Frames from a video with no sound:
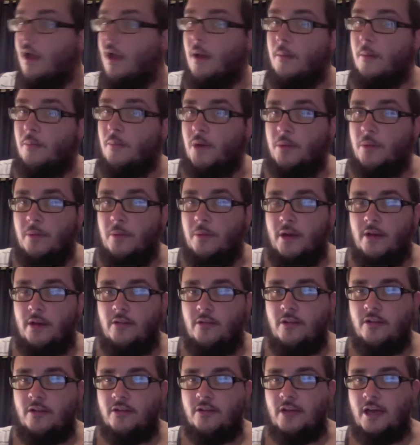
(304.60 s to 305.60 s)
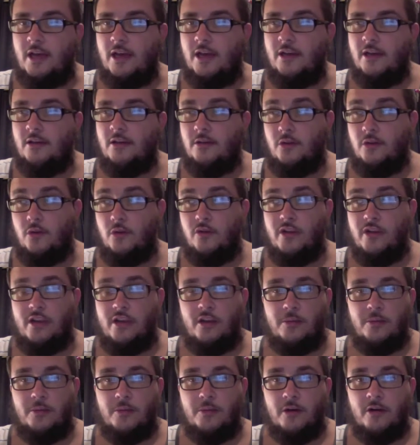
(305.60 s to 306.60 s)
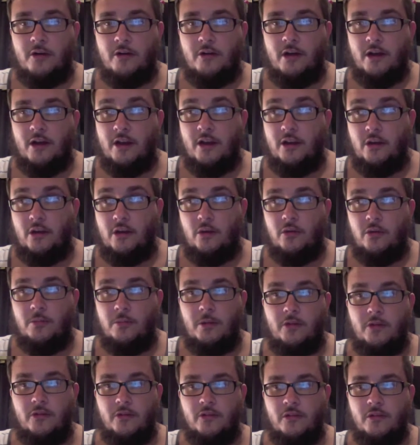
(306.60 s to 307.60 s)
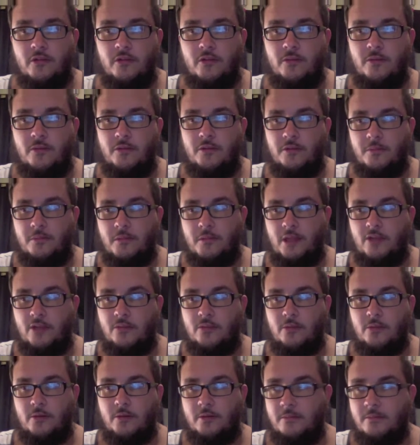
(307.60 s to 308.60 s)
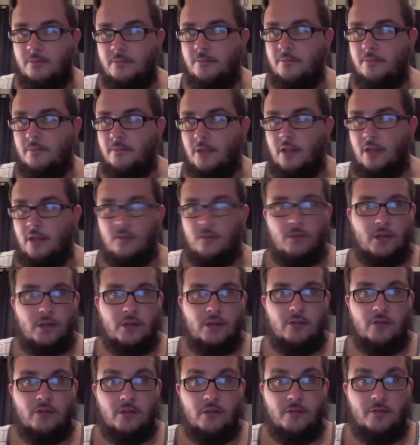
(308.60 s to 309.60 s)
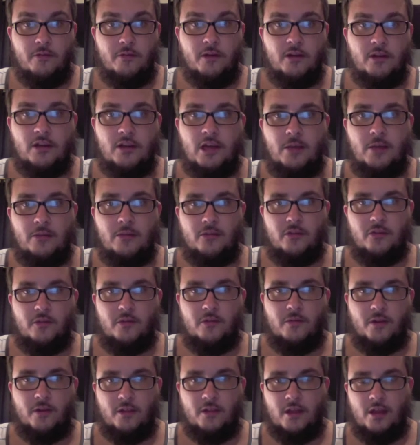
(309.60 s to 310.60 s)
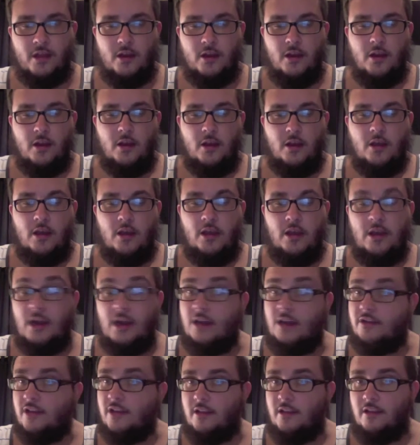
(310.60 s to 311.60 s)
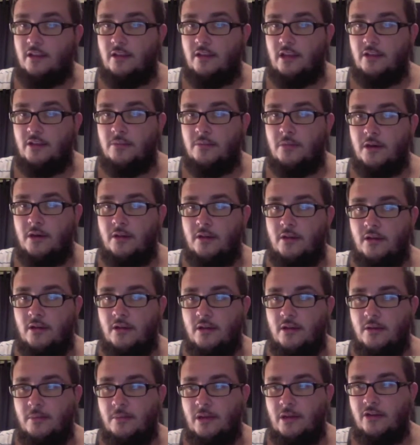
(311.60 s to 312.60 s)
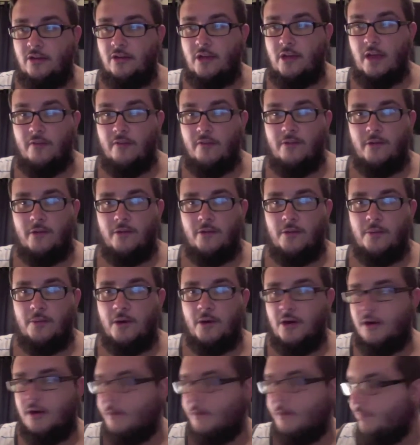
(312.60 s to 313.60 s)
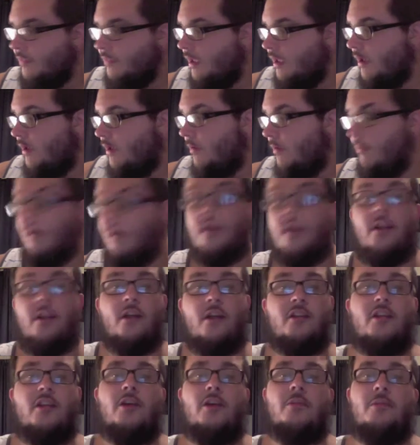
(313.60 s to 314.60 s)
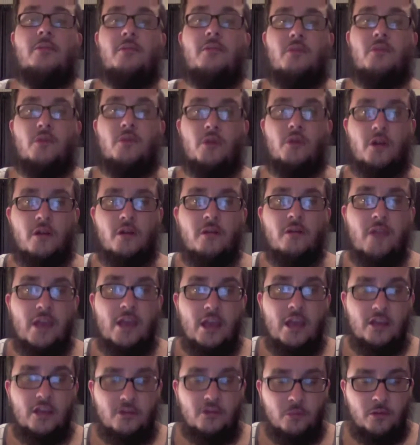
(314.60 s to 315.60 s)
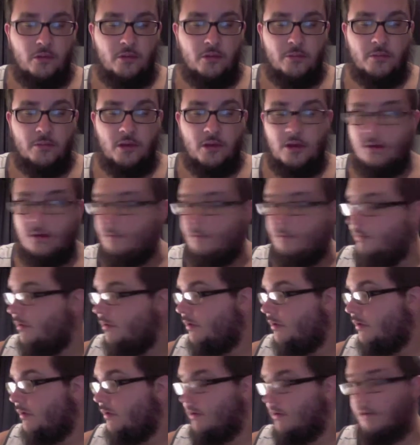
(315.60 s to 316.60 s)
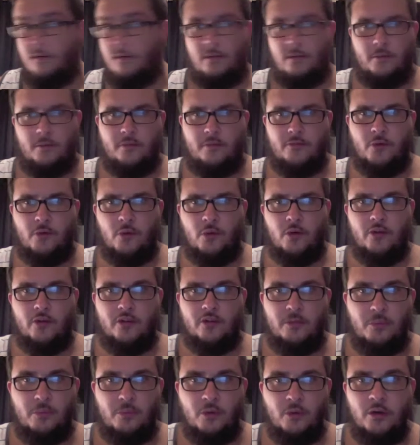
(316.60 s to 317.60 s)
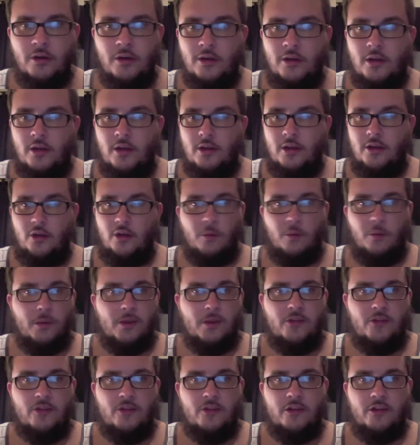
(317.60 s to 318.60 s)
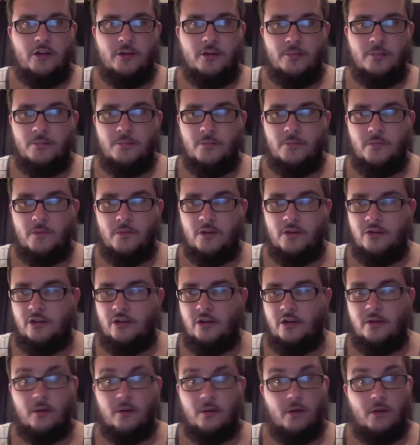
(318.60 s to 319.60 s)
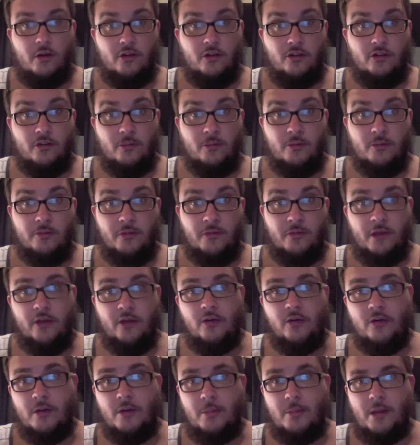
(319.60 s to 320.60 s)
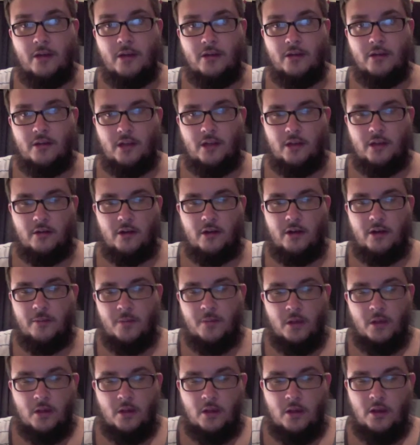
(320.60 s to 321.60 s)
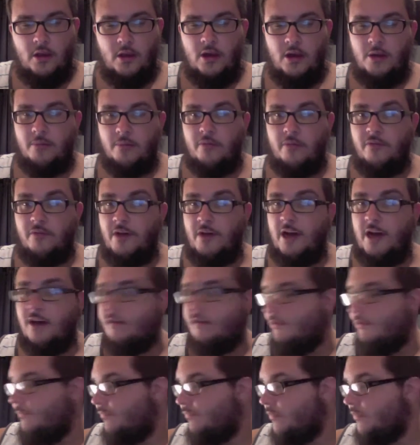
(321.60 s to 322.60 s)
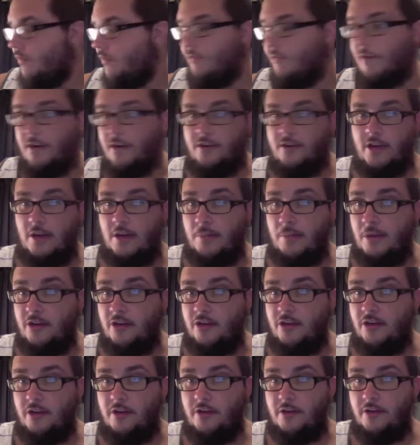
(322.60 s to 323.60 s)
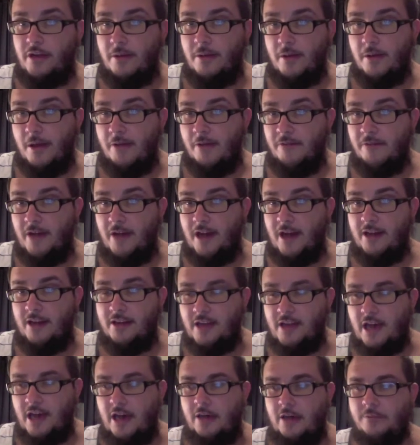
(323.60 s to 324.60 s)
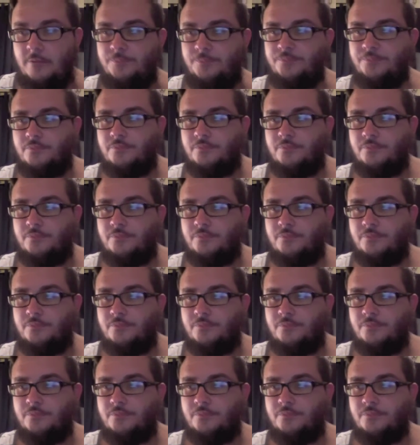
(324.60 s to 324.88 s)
Put money to the side to take your partner out and do special stuff with them. That's what gives you the fun times and stuff like that. And not saying that it takes money to make sure you have fun with your partner, but it does help if you want to go on a vacation with them. Number 4, simple. Don't be a cheater. If you're a cheater, your relationship will fail. Imagine that crap. Number 5, friend time. Make sure you find time